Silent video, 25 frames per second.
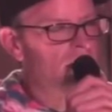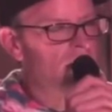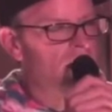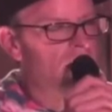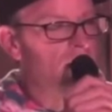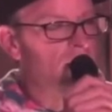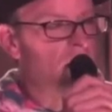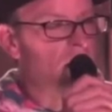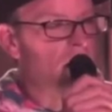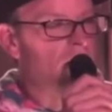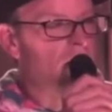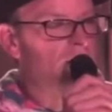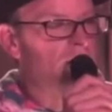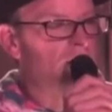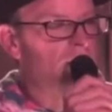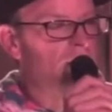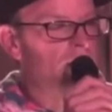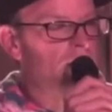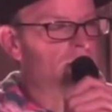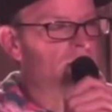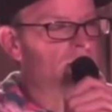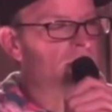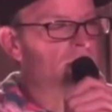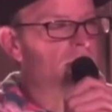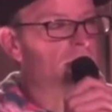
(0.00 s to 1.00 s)
I'm off my
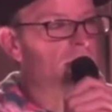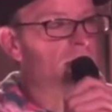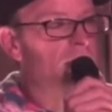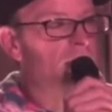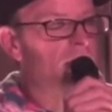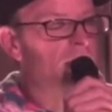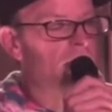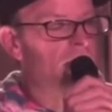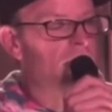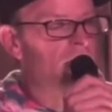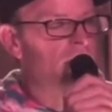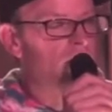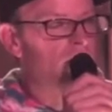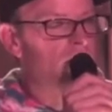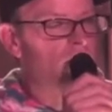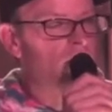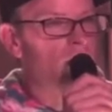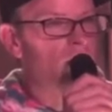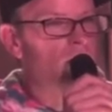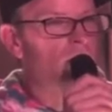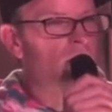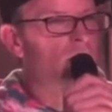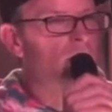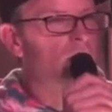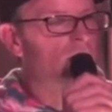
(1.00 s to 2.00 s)
feet and in the air,
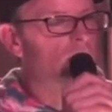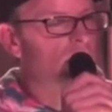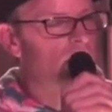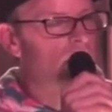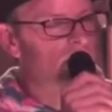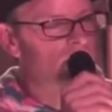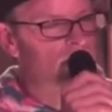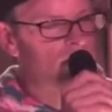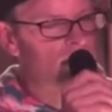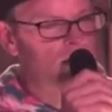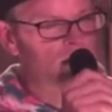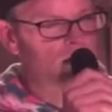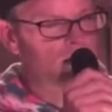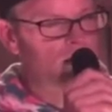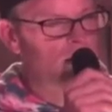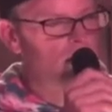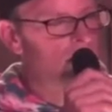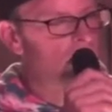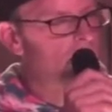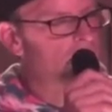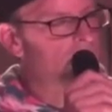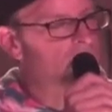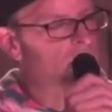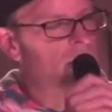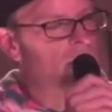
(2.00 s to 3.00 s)
hurling towards the shooter
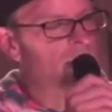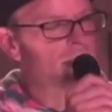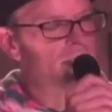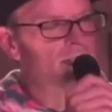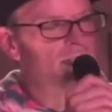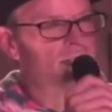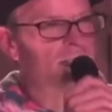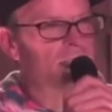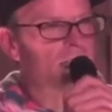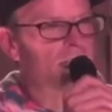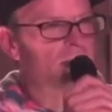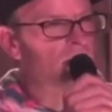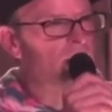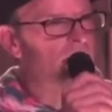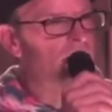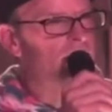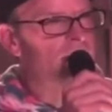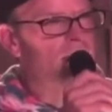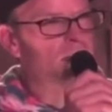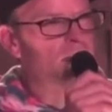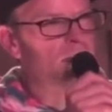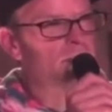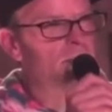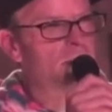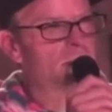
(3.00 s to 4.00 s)
before I can say to
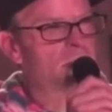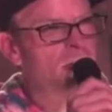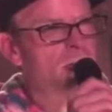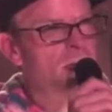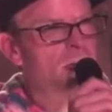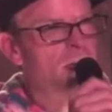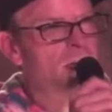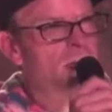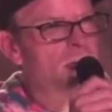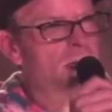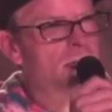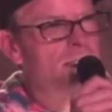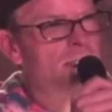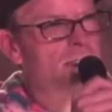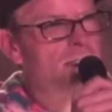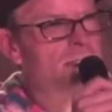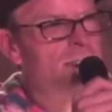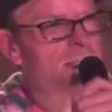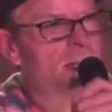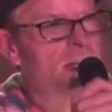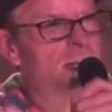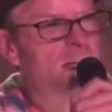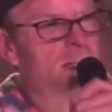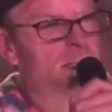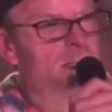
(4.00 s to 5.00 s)
myself,
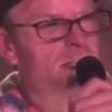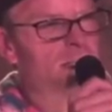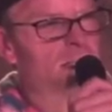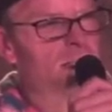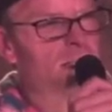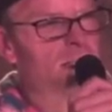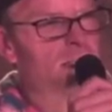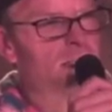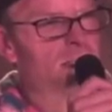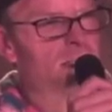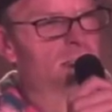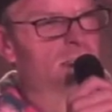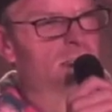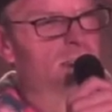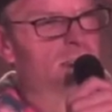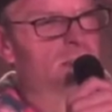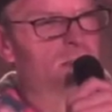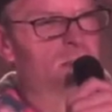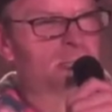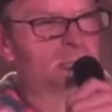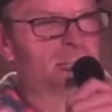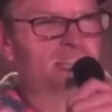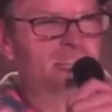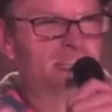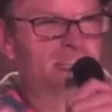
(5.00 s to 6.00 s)
Duck, you